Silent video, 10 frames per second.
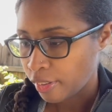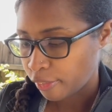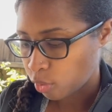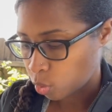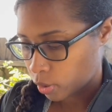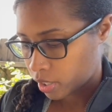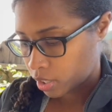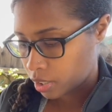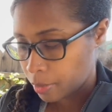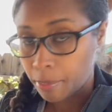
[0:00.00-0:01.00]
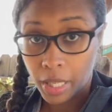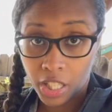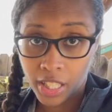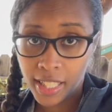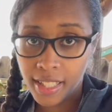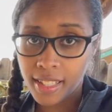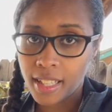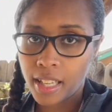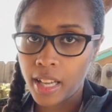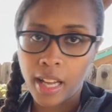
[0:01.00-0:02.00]
For berries,
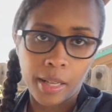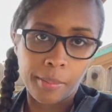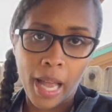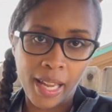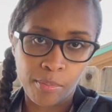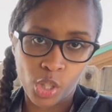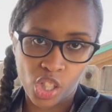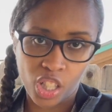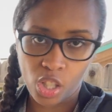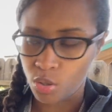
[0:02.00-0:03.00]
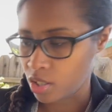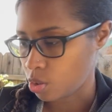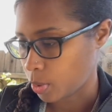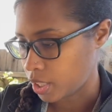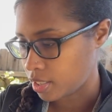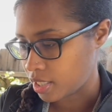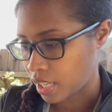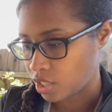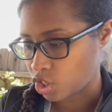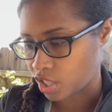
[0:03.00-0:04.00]
I'm just going to use this one
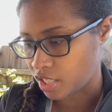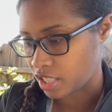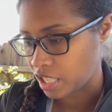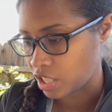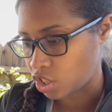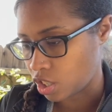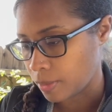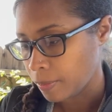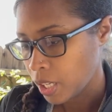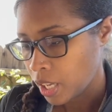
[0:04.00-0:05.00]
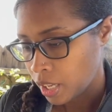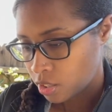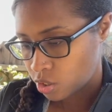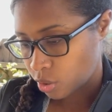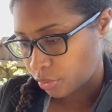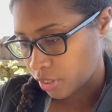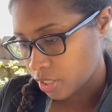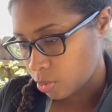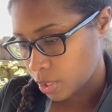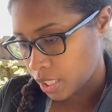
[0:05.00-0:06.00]
instead just because it's easier. So for
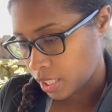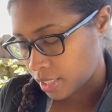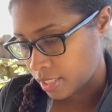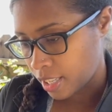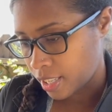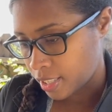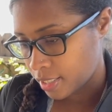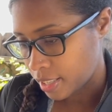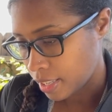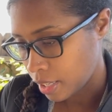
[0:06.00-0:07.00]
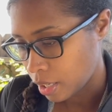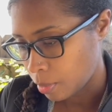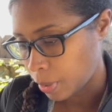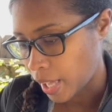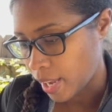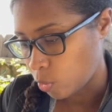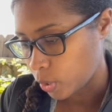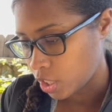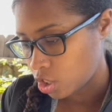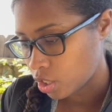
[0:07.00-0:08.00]
this one, it says apply 1
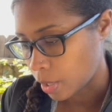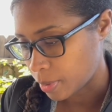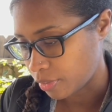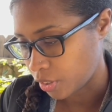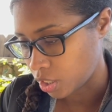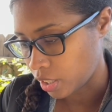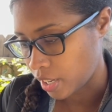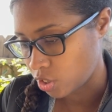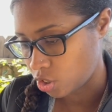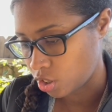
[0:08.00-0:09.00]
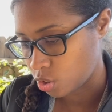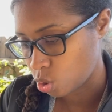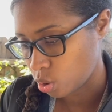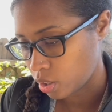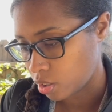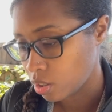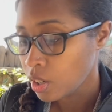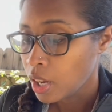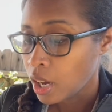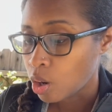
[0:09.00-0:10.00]
to 2 cups of fertilizer to the soil
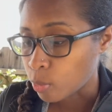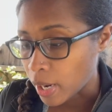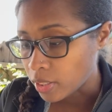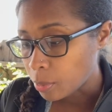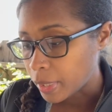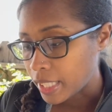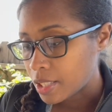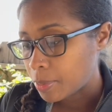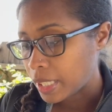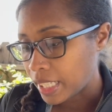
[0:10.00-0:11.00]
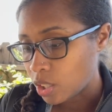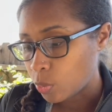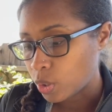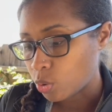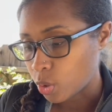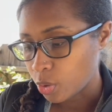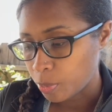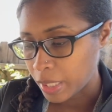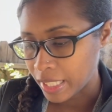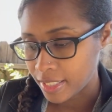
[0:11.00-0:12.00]
around the plants beginning when growth
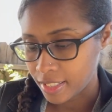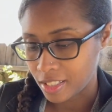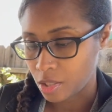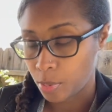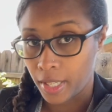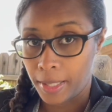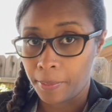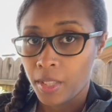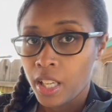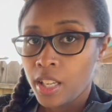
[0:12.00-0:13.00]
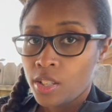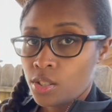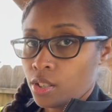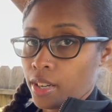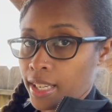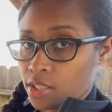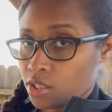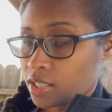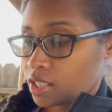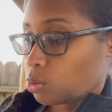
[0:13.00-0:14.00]
begins in the spring. So as you
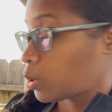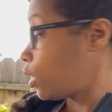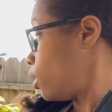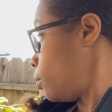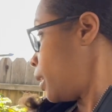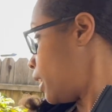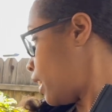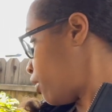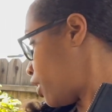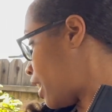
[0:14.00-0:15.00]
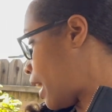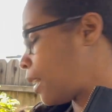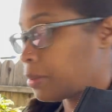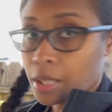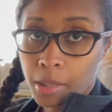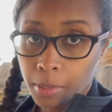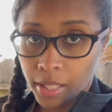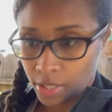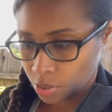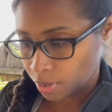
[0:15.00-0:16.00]
can see, we're a little bit late for that, but
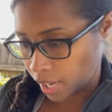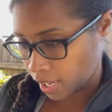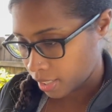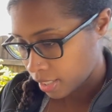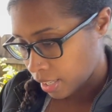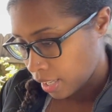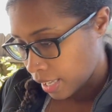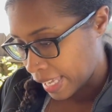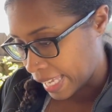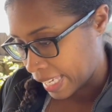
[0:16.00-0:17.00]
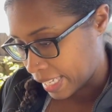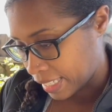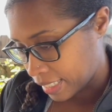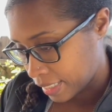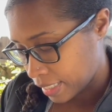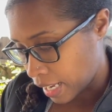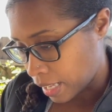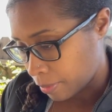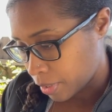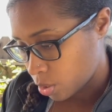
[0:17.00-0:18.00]
that's okay. And
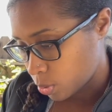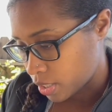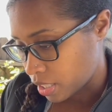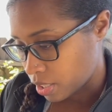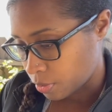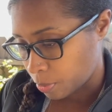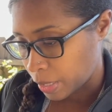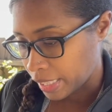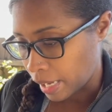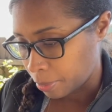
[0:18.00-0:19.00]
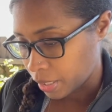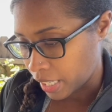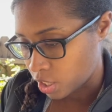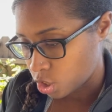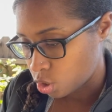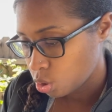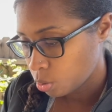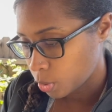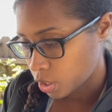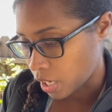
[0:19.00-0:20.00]
this one says repeat the application 2 or
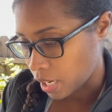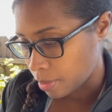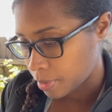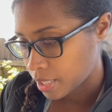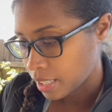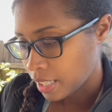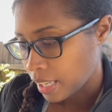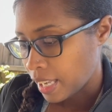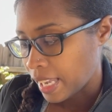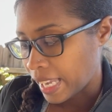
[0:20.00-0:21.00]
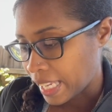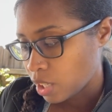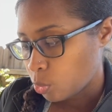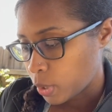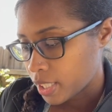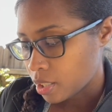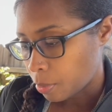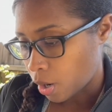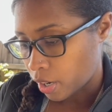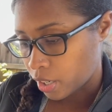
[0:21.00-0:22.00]
more times 8 weeks
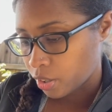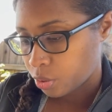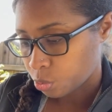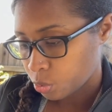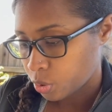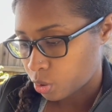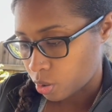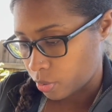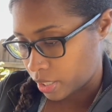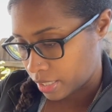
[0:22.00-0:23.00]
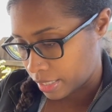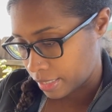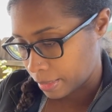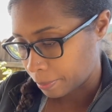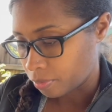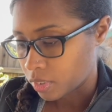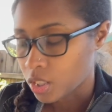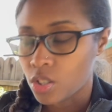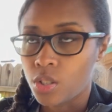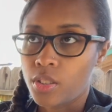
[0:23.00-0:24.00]
apart through the growing season.
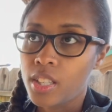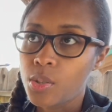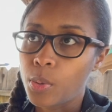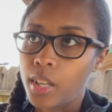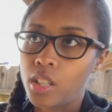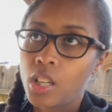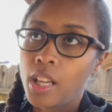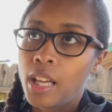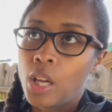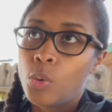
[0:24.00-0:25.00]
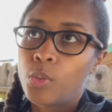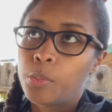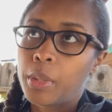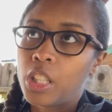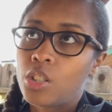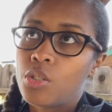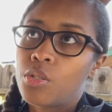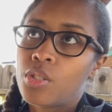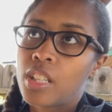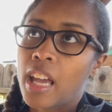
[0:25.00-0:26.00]
So this one will be
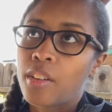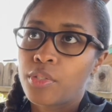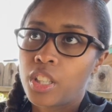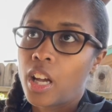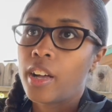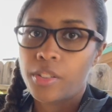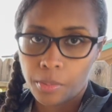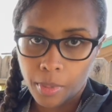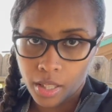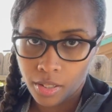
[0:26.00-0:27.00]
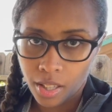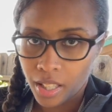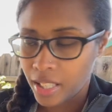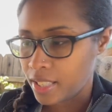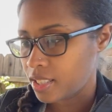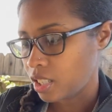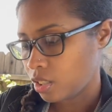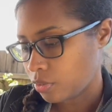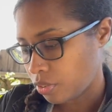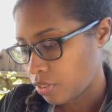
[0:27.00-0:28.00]
used every other month instead
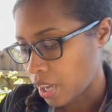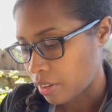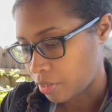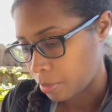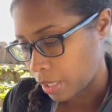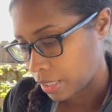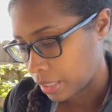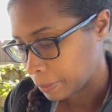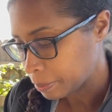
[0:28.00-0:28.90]
of every month.